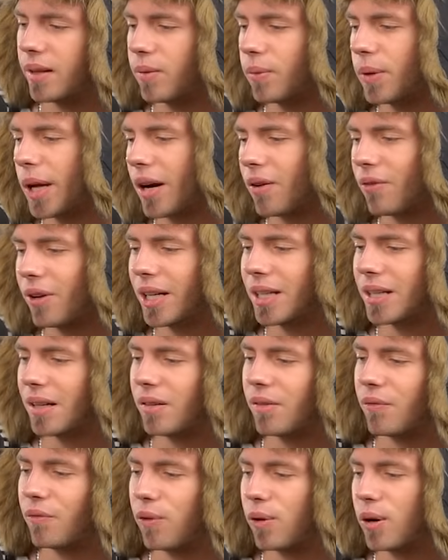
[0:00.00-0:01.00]
we are
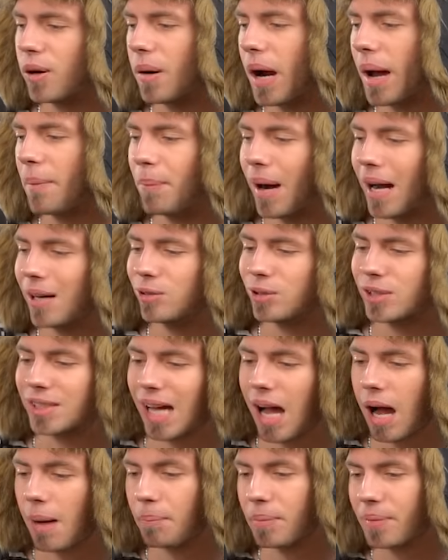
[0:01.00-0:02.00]
waiting for a
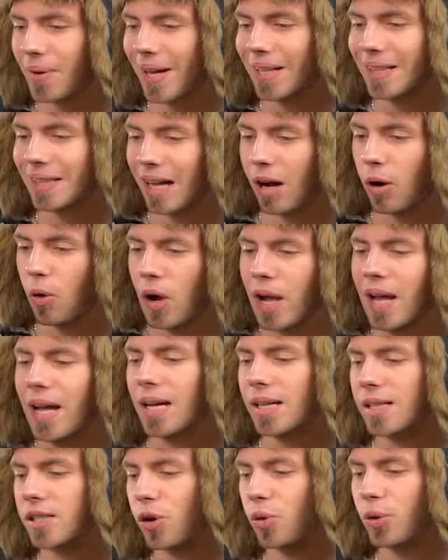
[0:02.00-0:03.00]
bounce up right now.
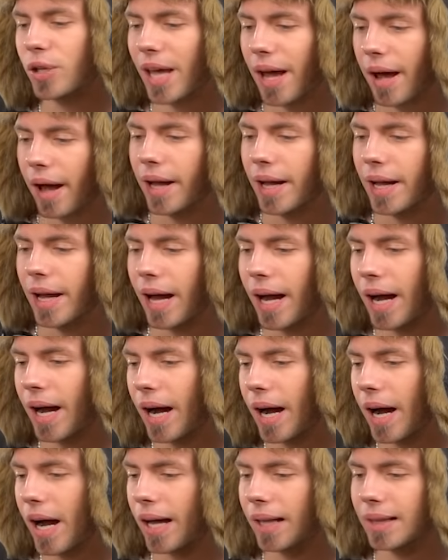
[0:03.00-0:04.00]
So yeah,
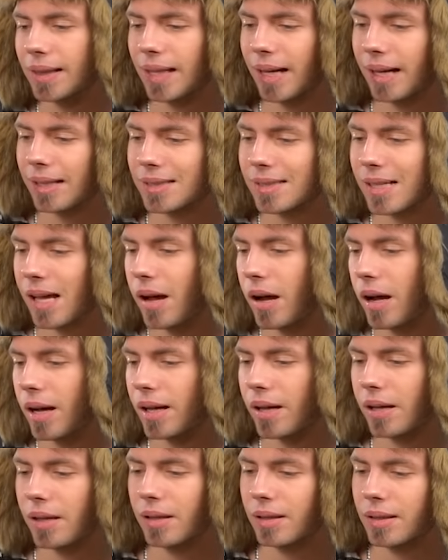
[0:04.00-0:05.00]
that's
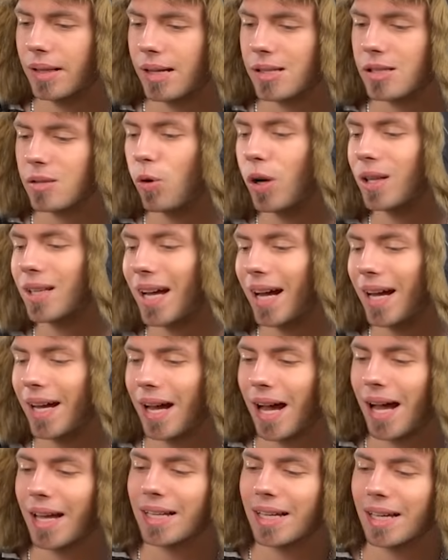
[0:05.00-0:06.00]
what
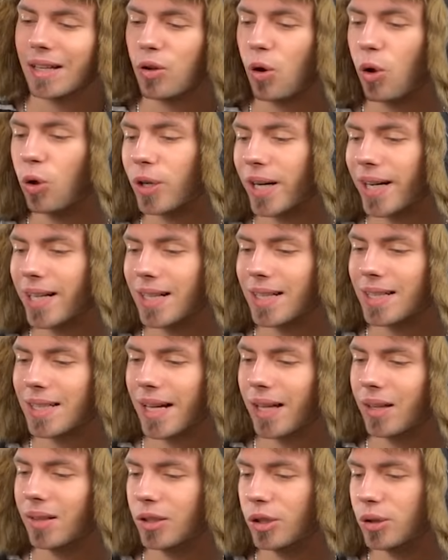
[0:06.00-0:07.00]
I can already
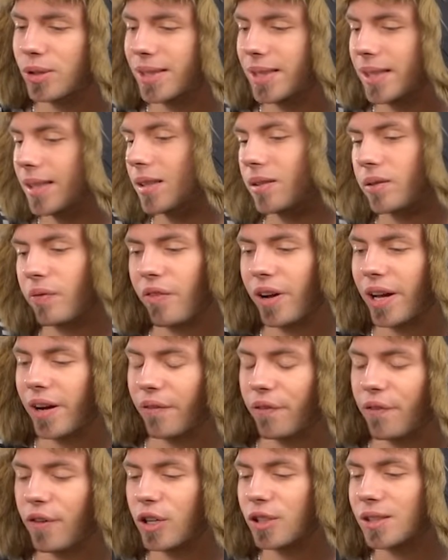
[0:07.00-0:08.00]
tell. You see this
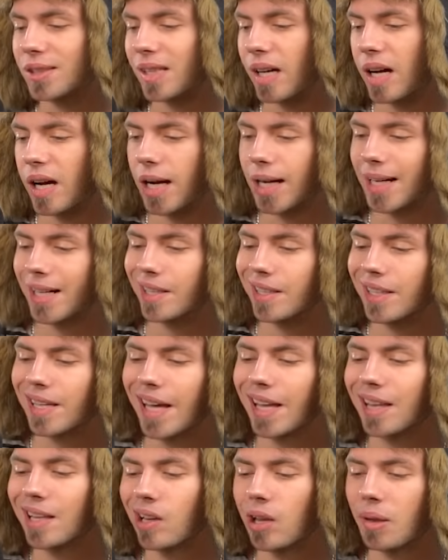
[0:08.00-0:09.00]
very first green
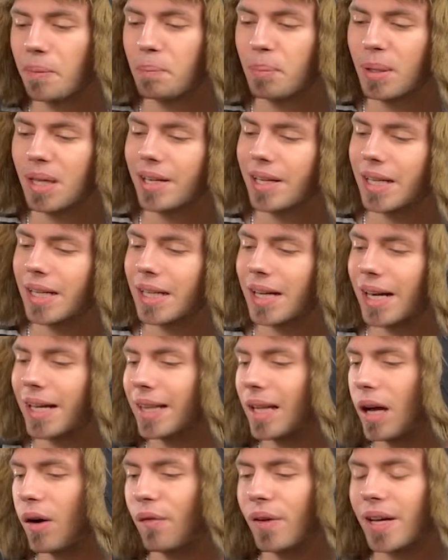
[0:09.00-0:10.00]
candle appearing
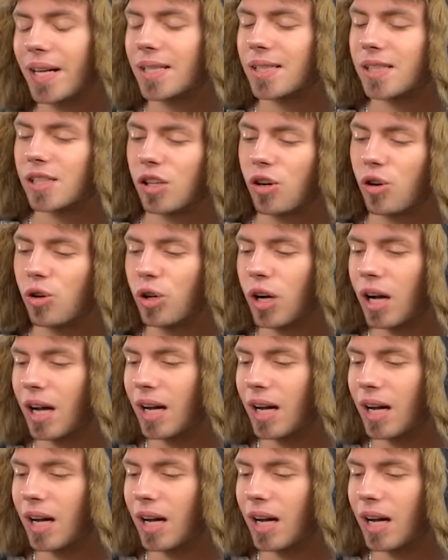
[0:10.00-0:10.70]
right now, very strong